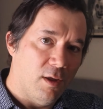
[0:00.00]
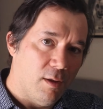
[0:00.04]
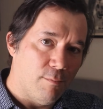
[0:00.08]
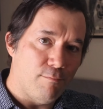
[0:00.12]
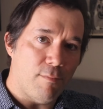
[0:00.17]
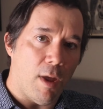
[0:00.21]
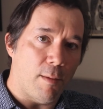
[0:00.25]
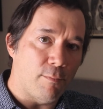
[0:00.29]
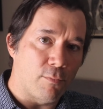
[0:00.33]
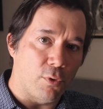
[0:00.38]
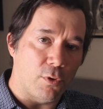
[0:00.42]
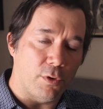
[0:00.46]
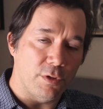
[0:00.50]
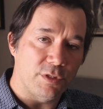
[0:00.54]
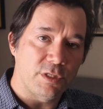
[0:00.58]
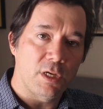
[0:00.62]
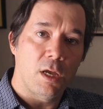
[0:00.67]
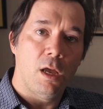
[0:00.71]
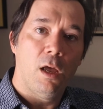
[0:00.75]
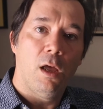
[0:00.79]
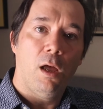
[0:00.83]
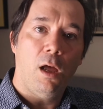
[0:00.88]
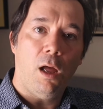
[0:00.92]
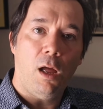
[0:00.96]

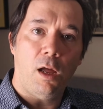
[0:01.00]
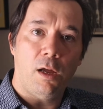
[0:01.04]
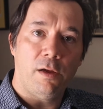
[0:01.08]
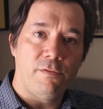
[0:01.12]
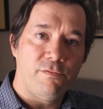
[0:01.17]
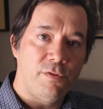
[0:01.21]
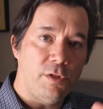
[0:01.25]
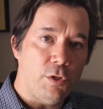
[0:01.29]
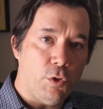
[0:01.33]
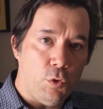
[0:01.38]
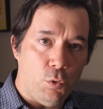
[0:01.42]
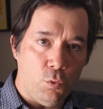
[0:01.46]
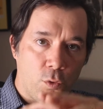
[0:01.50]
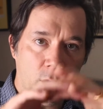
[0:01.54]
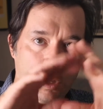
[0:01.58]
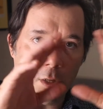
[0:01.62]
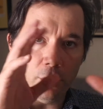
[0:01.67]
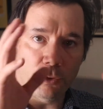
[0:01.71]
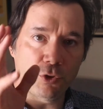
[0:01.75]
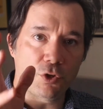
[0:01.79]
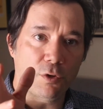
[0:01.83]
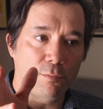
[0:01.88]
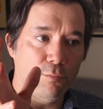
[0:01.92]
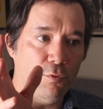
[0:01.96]
members of the new
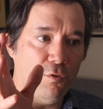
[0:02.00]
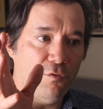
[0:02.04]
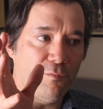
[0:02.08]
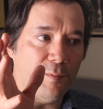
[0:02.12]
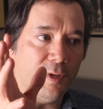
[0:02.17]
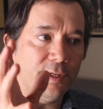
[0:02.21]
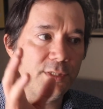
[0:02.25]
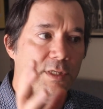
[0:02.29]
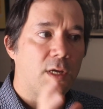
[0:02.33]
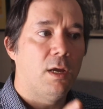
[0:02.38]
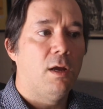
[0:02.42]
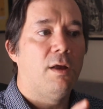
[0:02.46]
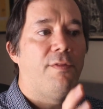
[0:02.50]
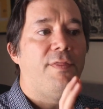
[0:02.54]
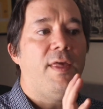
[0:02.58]
culture movement,